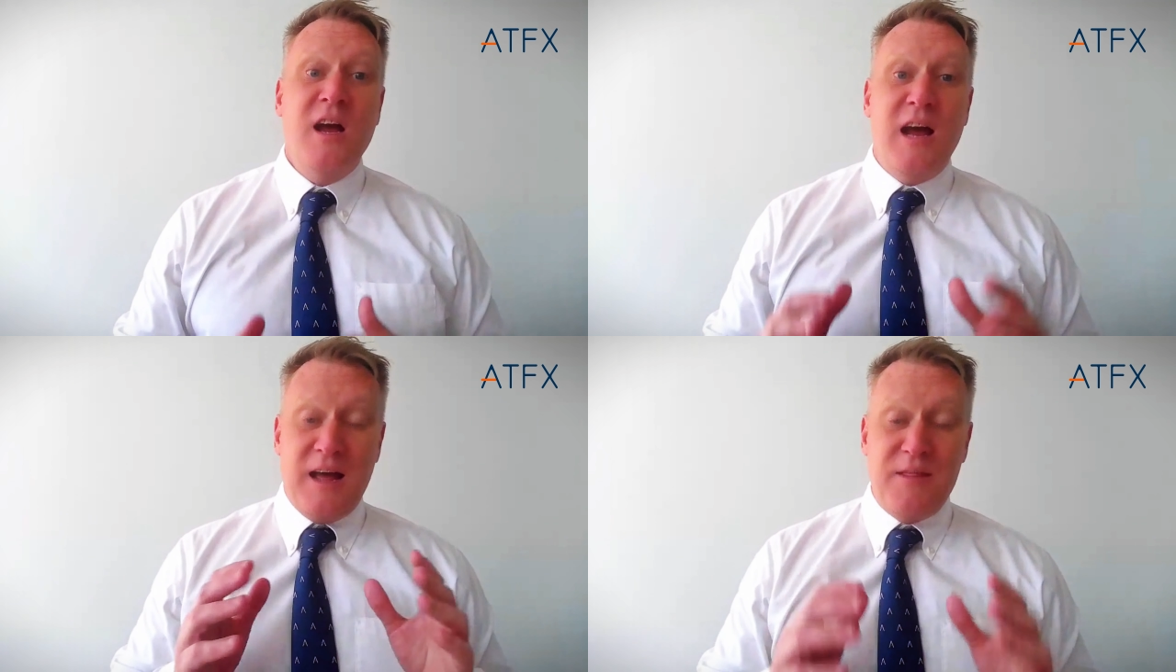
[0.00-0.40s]

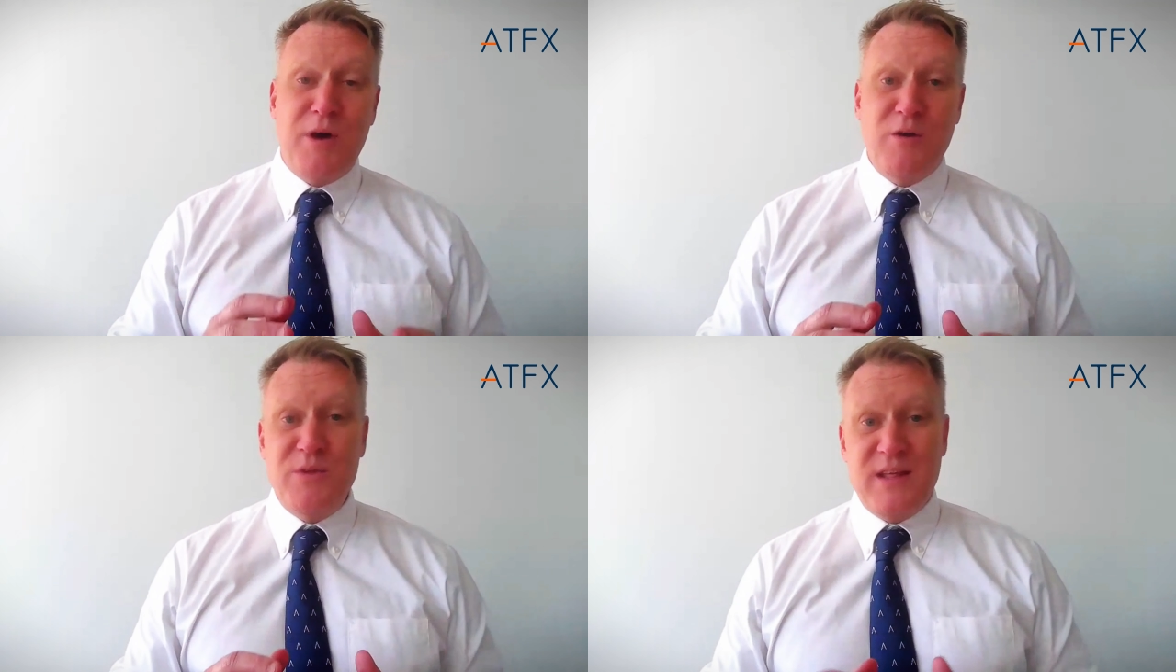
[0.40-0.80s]
At the
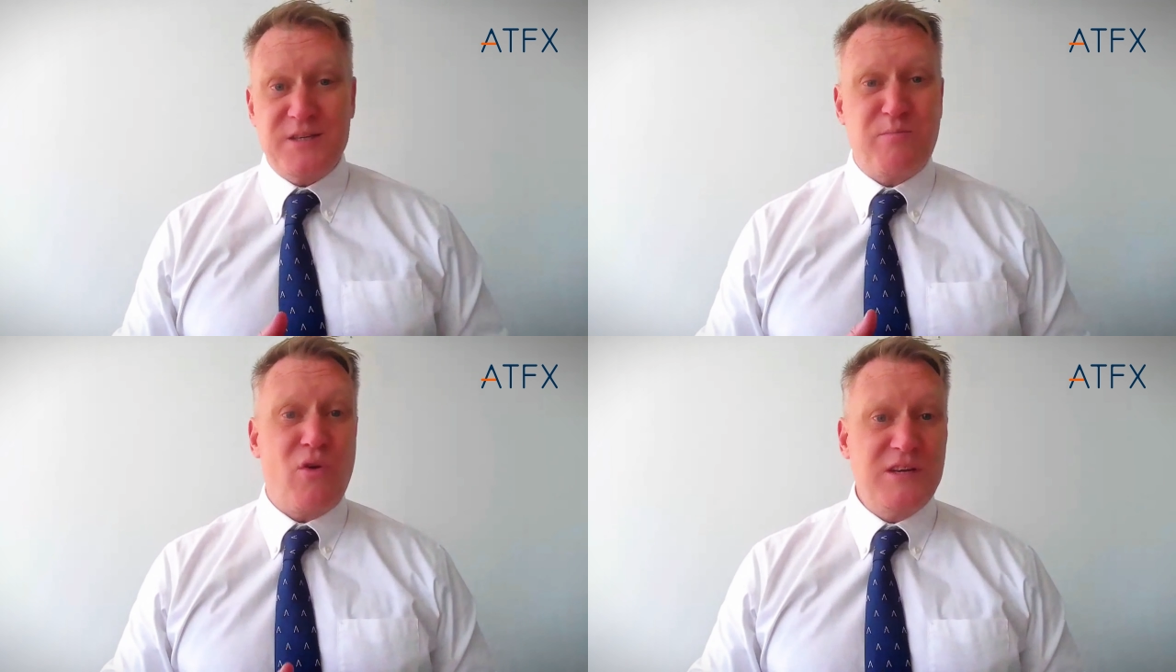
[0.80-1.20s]
moment,
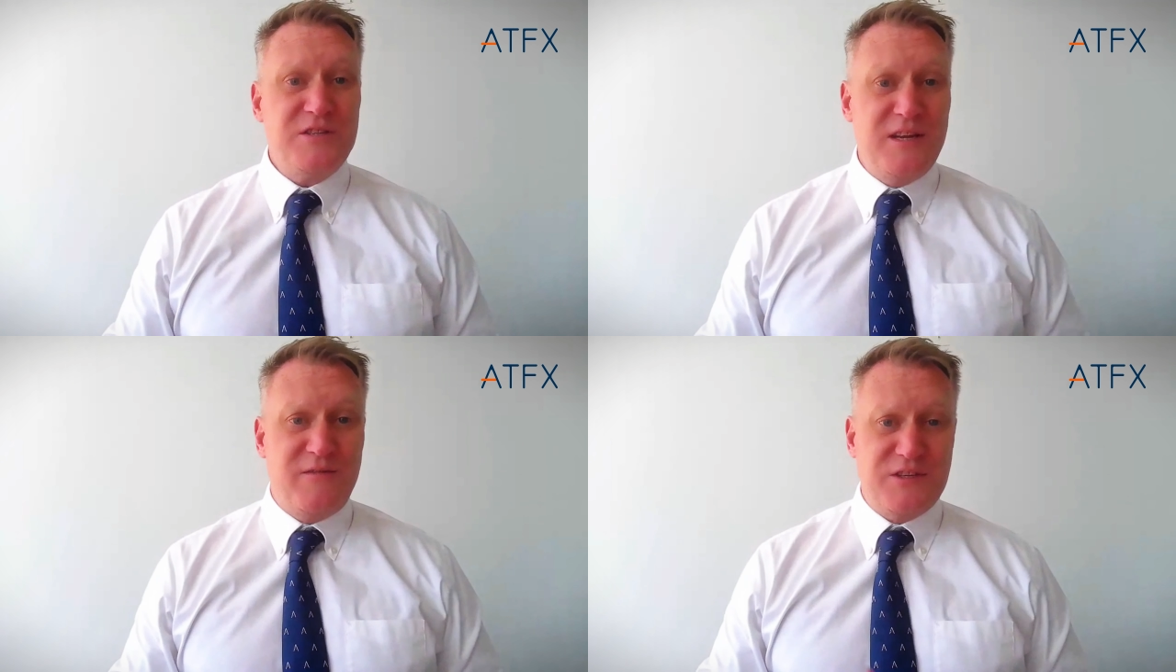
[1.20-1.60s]
that's
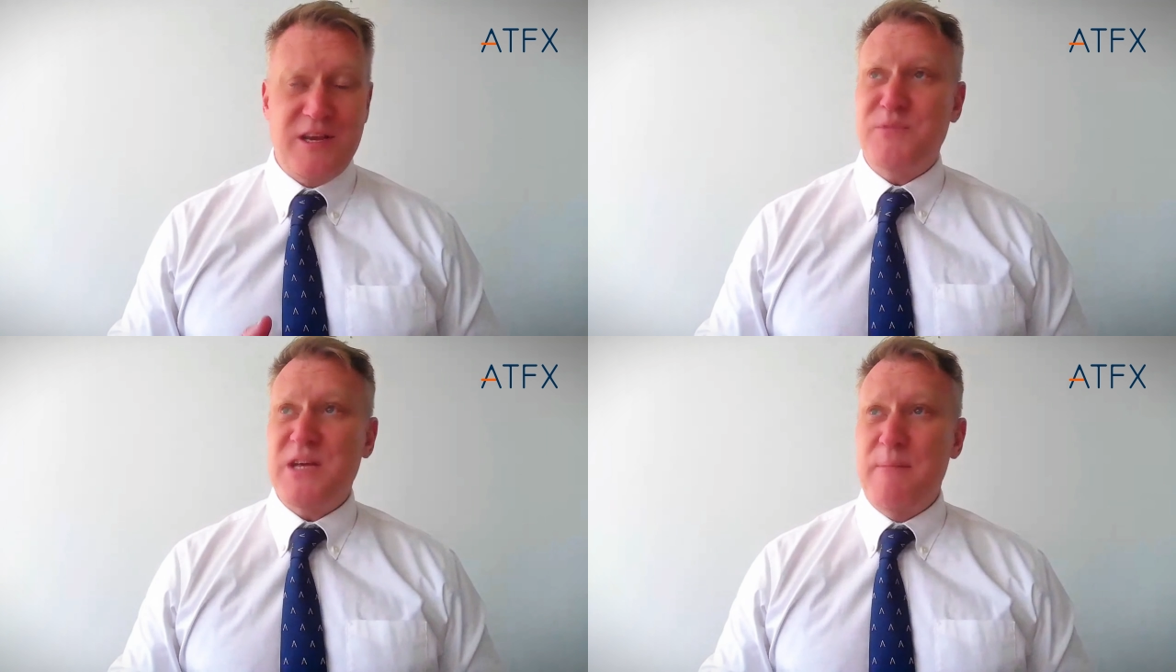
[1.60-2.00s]
priced in for
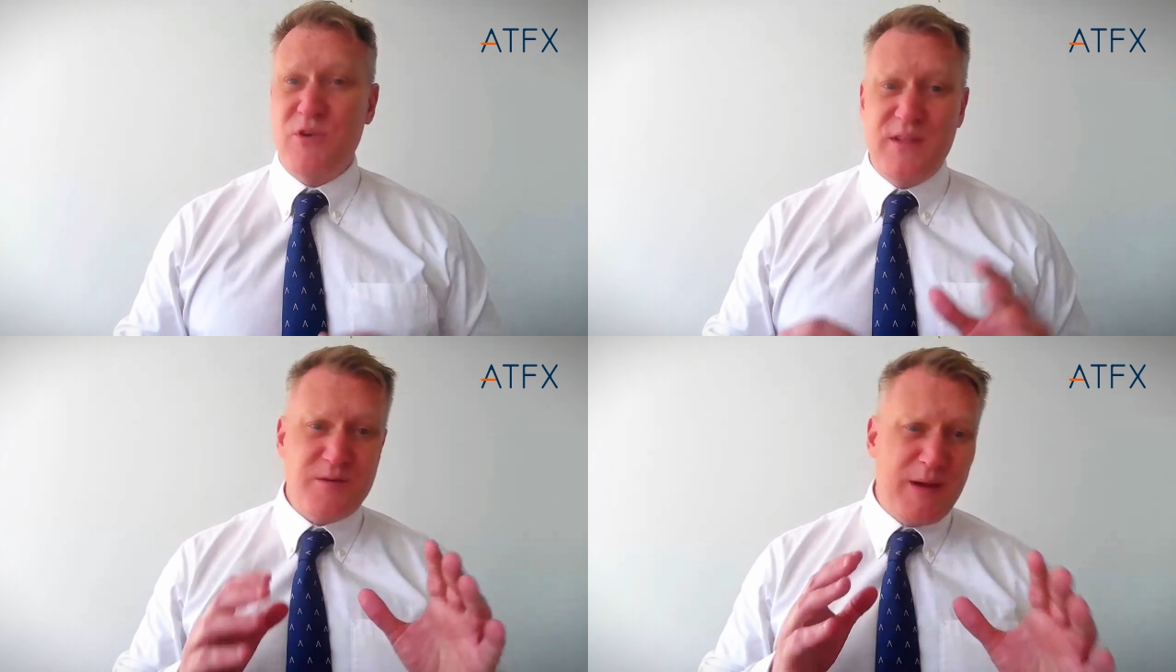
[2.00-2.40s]

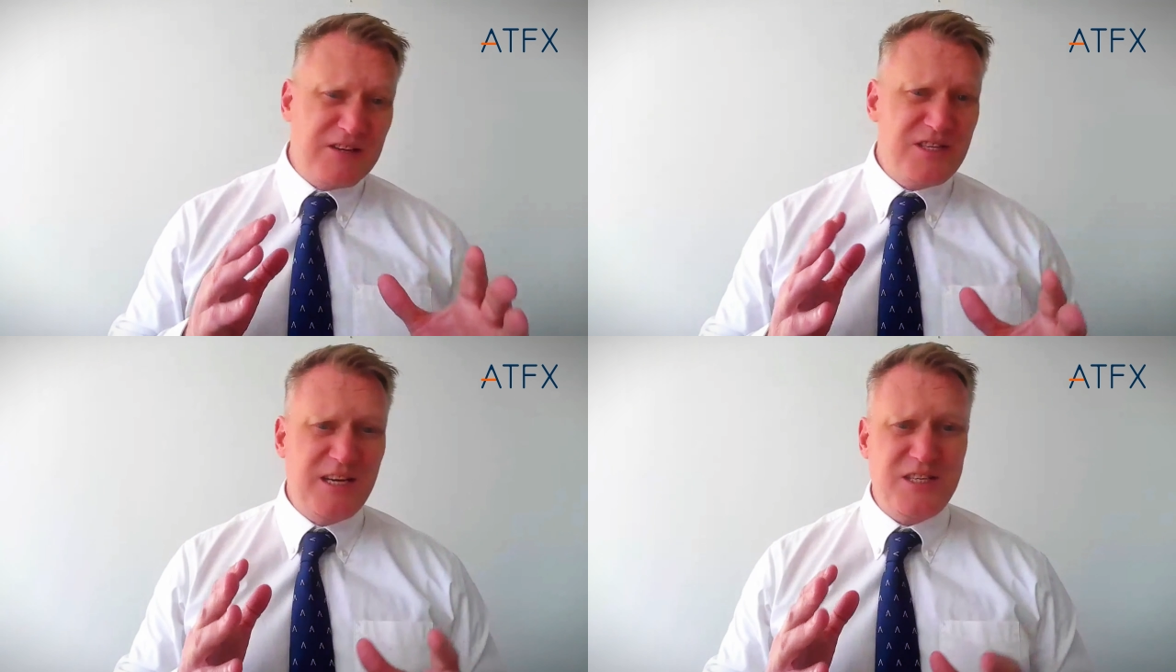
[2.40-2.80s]
September, and there's
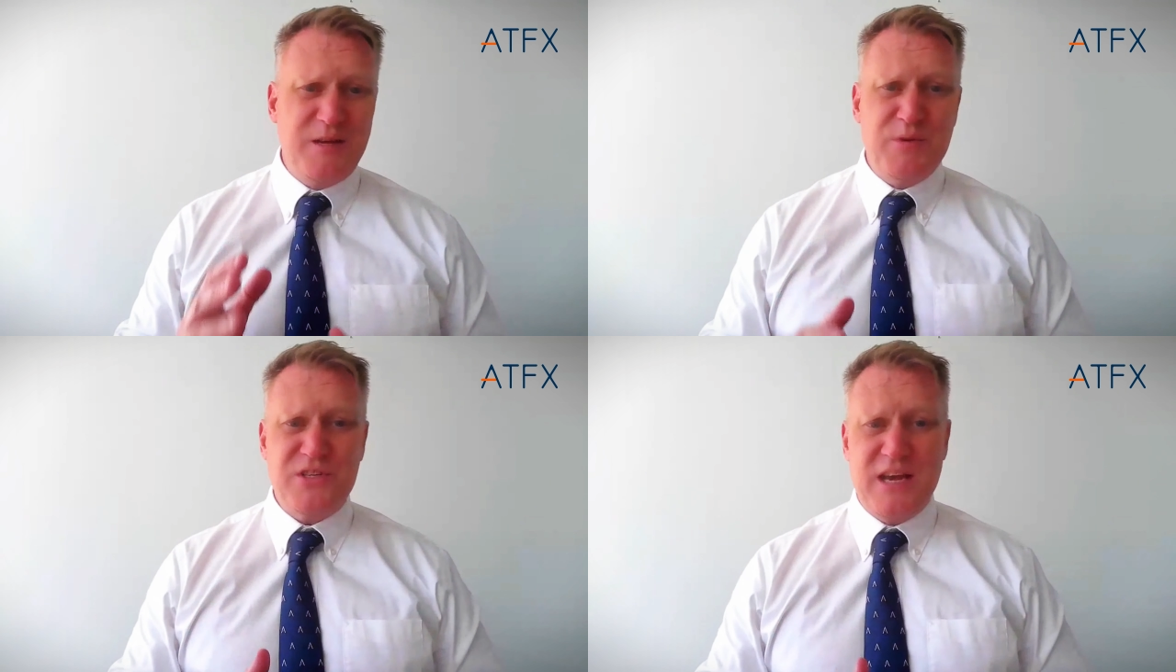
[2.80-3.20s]
about
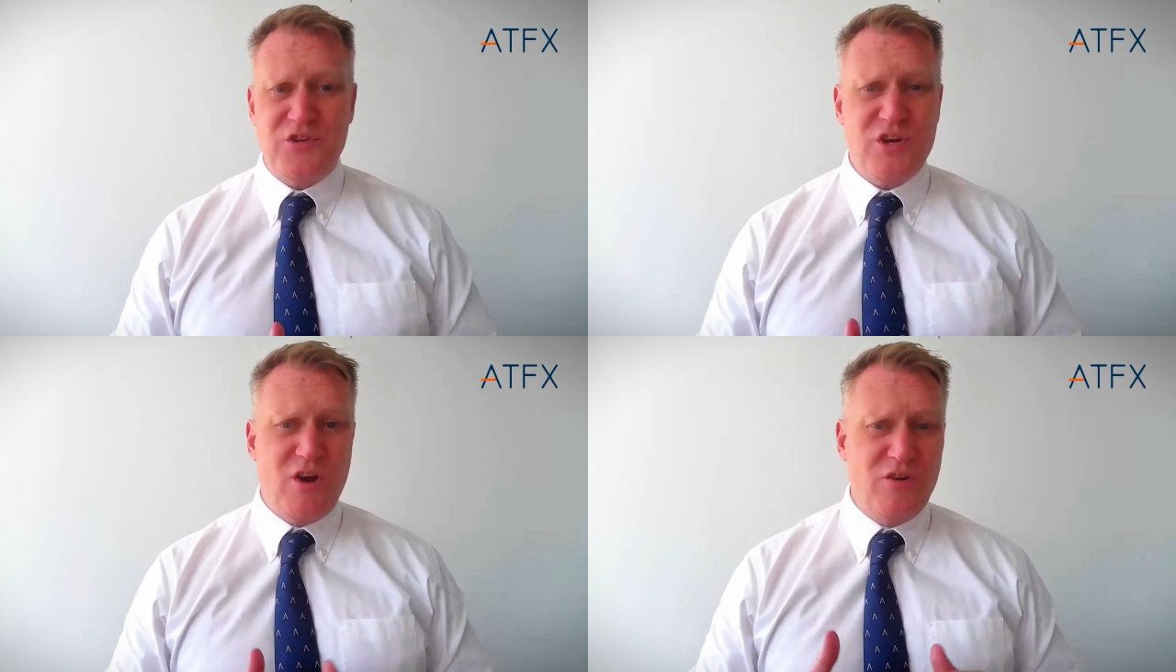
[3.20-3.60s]

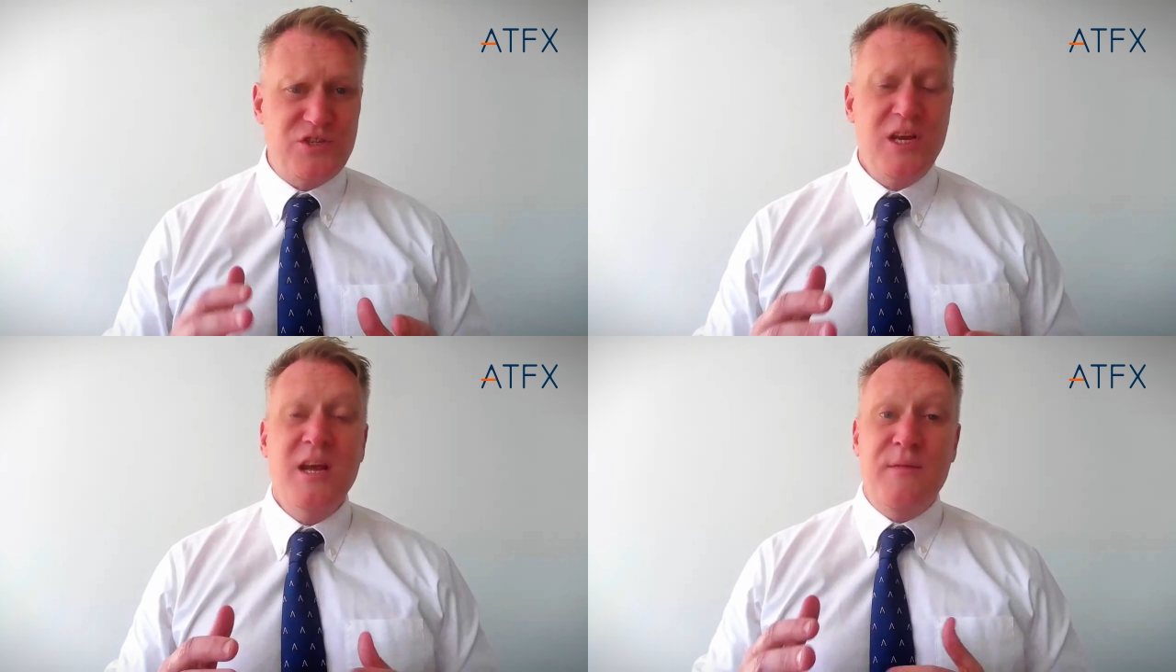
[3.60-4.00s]
60% chance